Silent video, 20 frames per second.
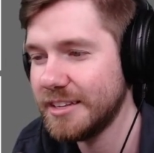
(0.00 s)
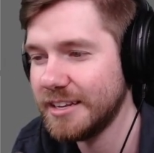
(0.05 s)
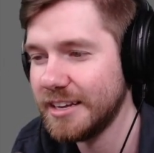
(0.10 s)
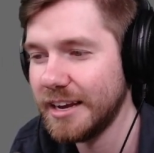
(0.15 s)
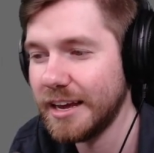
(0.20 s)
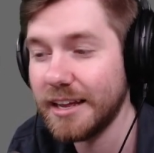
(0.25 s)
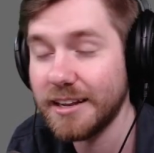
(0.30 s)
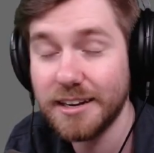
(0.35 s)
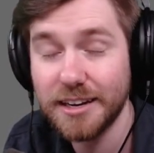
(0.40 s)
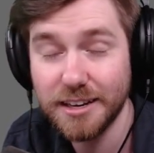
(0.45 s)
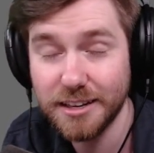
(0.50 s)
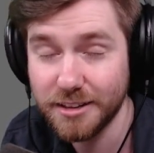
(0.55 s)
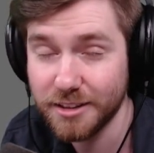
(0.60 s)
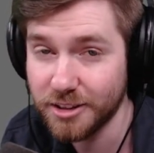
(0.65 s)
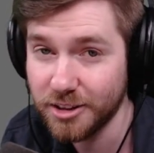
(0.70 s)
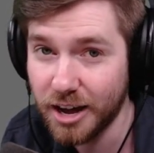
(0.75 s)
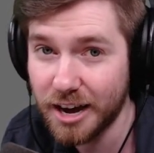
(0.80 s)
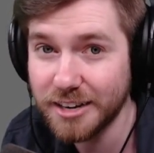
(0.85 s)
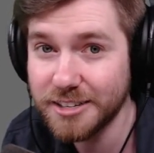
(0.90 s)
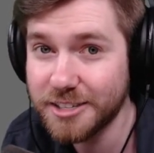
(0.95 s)
And in a
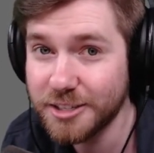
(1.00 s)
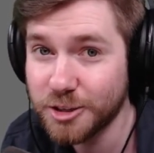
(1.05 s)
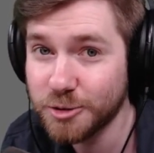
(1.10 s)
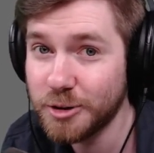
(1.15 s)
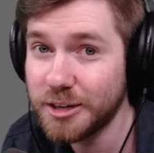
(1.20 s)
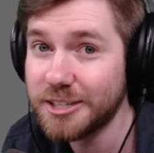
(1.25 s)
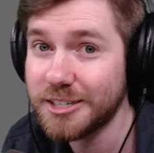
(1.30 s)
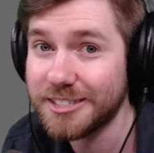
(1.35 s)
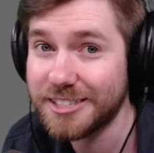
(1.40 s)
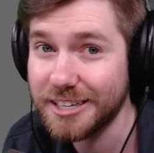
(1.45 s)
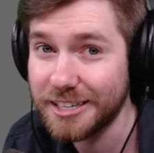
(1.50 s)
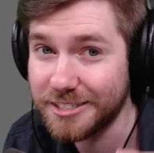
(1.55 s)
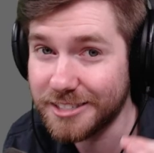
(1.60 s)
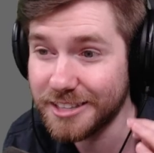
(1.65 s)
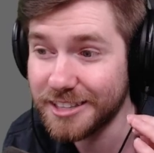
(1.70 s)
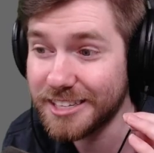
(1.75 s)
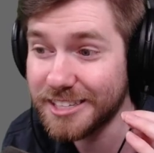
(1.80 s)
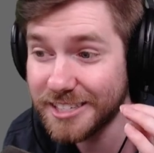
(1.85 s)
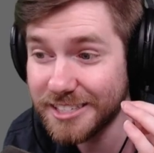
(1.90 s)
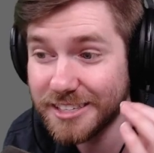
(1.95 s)
lot of situations,
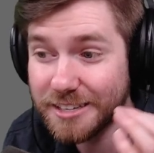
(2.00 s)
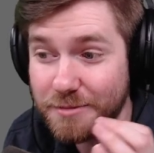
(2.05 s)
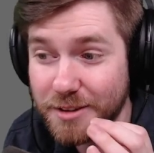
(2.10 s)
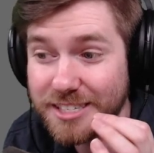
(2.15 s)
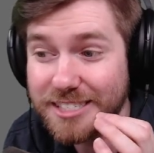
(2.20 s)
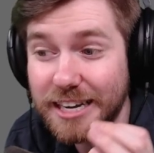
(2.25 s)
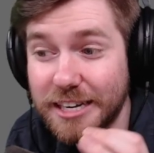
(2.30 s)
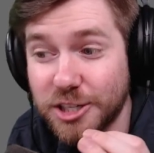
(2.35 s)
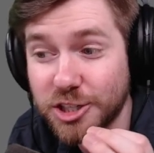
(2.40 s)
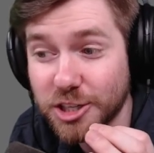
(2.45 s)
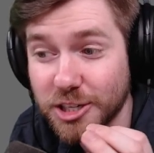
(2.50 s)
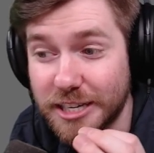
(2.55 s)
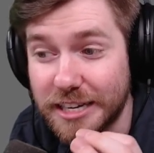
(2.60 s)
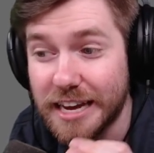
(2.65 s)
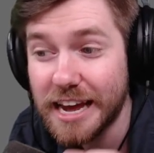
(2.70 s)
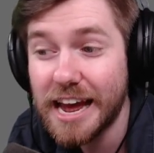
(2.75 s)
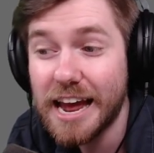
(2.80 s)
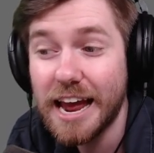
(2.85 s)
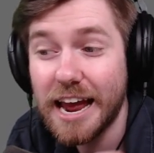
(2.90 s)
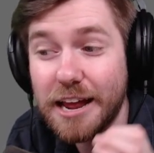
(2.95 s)
this is essentially
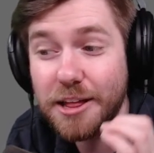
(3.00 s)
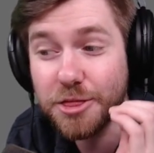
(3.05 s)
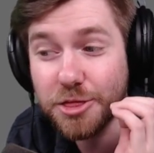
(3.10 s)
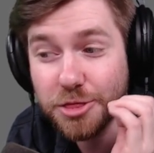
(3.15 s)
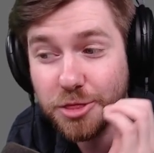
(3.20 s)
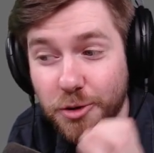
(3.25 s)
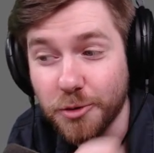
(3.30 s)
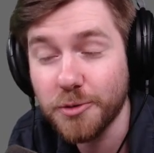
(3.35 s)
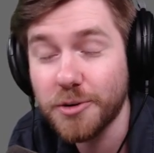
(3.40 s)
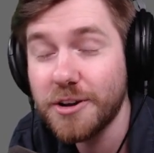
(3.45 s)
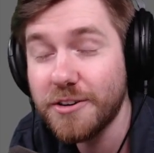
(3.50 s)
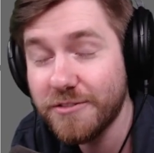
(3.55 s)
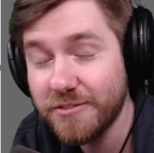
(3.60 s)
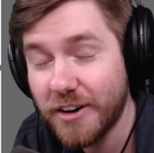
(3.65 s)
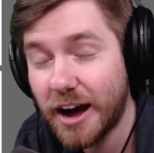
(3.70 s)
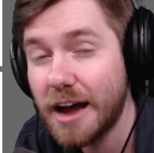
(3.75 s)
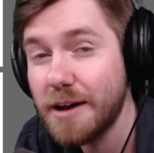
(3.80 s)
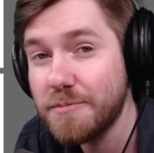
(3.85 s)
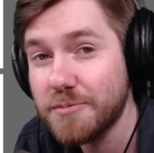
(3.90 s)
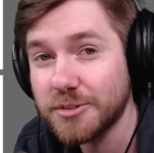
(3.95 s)
a
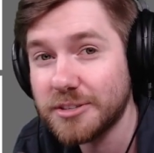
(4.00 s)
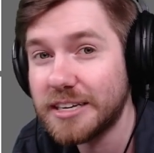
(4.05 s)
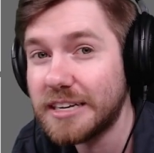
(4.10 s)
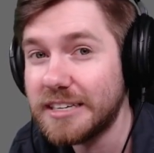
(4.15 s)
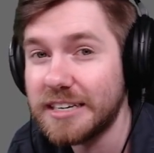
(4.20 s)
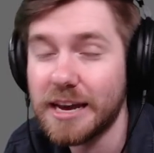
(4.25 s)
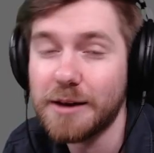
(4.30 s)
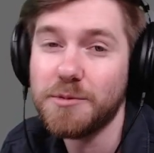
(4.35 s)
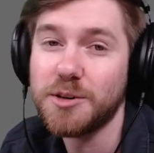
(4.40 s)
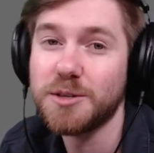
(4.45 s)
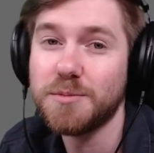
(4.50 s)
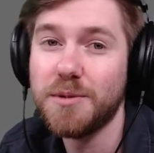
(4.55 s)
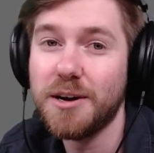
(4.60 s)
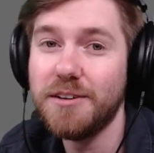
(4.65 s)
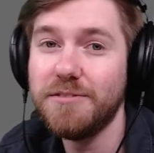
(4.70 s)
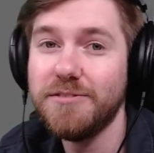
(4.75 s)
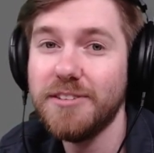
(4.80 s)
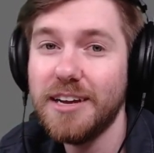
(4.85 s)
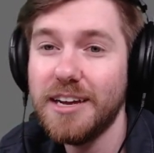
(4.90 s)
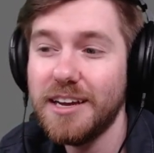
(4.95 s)
35% damage
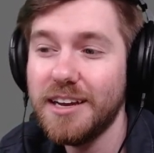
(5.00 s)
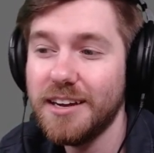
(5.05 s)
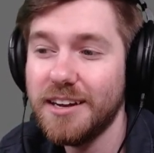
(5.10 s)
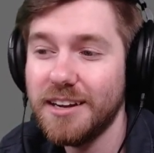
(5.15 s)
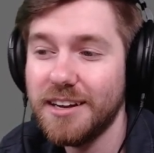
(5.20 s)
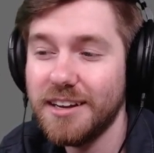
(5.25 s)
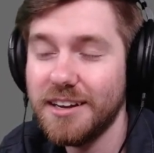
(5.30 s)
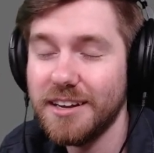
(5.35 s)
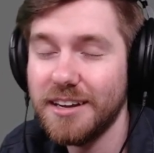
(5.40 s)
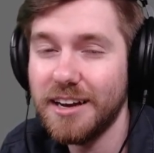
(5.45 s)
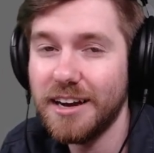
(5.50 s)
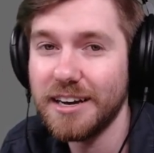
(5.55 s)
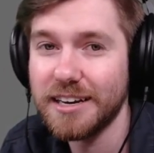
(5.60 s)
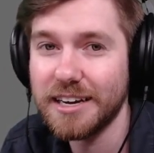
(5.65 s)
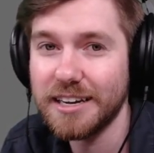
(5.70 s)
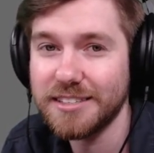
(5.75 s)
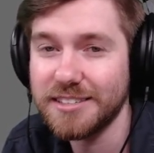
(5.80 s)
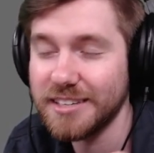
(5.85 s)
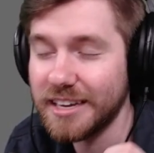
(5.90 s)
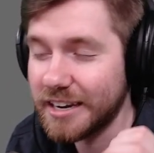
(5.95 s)
buff
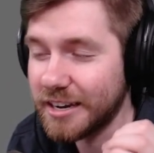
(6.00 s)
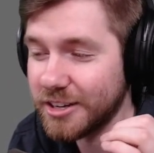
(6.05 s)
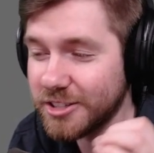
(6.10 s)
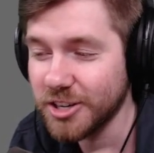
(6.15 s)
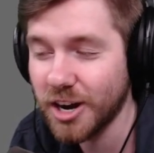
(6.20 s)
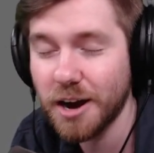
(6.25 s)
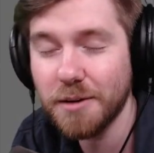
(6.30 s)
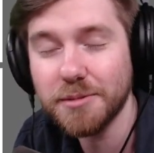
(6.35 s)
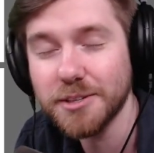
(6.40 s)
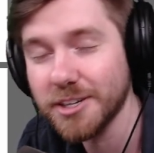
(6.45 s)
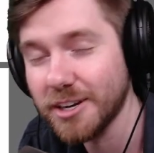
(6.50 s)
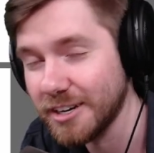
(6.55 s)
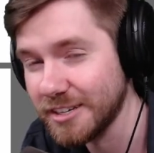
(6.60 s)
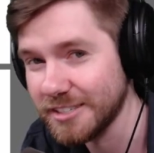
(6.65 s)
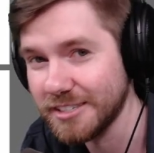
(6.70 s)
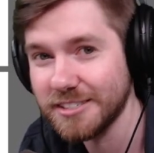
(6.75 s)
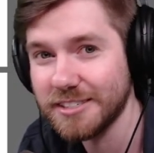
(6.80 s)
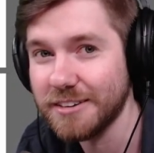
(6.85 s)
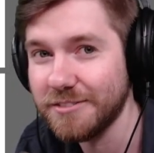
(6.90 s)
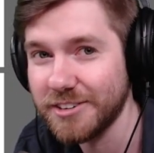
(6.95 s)
against like automatons
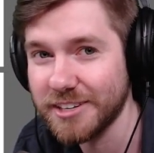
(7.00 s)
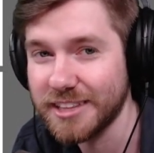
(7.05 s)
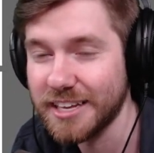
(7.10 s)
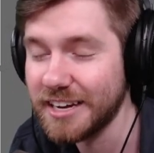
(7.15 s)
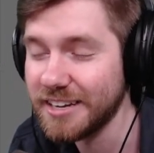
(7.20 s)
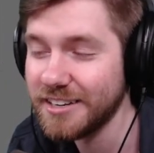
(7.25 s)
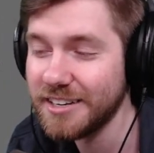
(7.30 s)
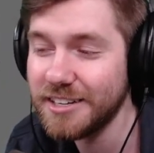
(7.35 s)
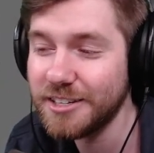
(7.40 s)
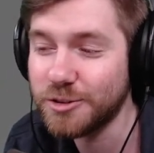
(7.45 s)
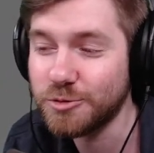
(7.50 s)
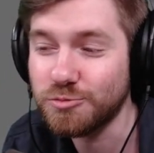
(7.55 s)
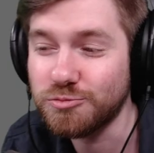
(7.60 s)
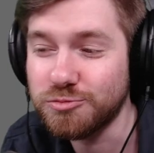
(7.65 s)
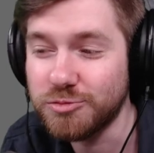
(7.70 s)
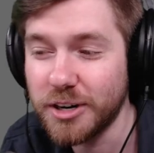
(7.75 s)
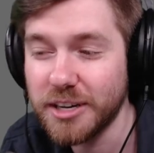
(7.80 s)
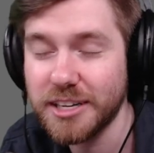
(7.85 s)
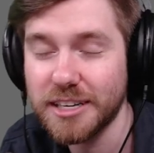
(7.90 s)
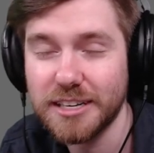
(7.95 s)
and stuff like that. It's
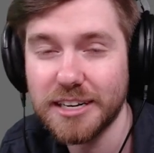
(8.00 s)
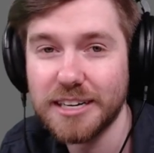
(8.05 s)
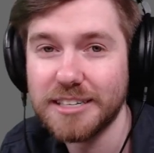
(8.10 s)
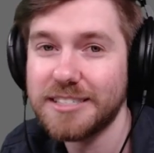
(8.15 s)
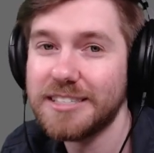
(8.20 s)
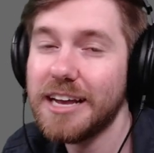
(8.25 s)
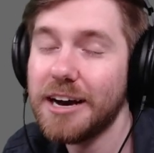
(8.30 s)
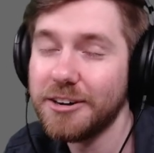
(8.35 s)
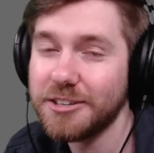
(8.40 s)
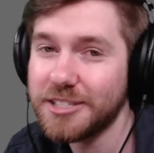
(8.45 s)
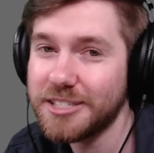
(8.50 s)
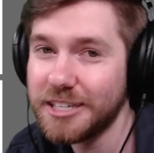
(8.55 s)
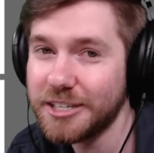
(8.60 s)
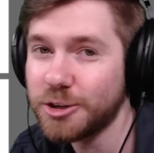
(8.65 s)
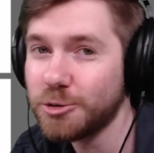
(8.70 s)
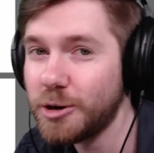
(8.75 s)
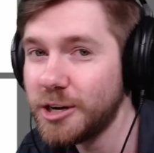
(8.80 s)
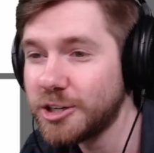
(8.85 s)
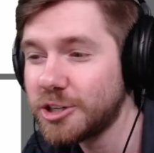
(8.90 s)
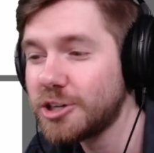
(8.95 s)
really nice. Now it's
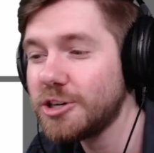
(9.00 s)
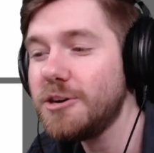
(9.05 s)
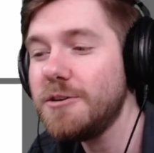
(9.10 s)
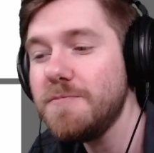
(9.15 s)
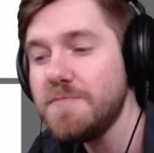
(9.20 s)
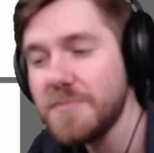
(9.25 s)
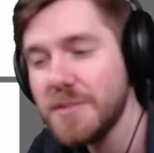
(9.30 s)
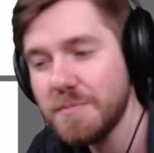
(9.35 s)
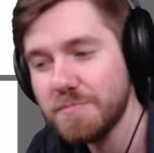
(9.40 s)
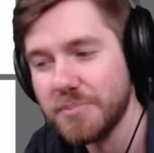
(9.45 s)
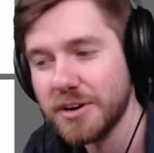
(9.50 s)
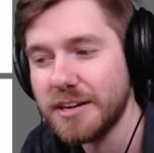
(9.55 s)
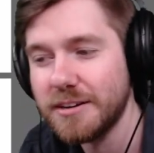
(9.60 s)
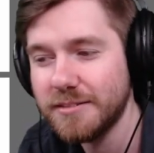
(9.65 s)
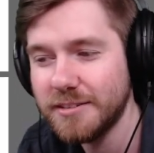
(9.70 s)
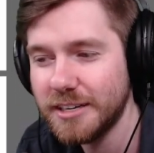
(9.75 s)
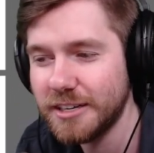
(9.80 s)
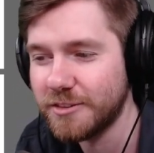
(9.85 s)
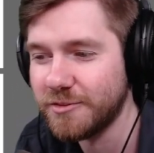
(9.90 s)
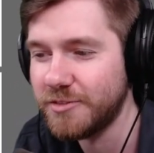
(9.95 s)
situational, but
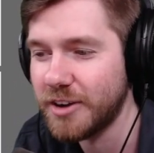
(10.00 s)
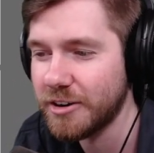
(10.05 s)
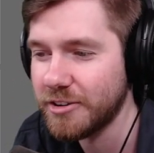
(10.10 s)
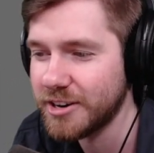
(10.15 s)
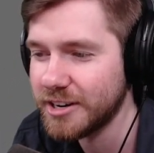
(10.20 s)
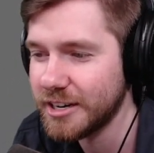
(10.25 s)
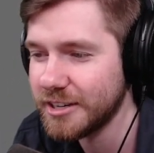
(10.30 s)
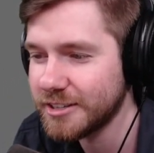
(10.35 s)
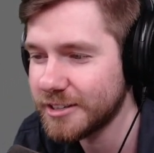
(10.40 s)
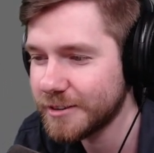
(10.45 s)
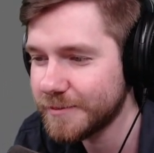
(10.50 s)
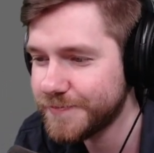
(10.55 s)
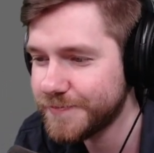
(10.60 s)
it's very nice.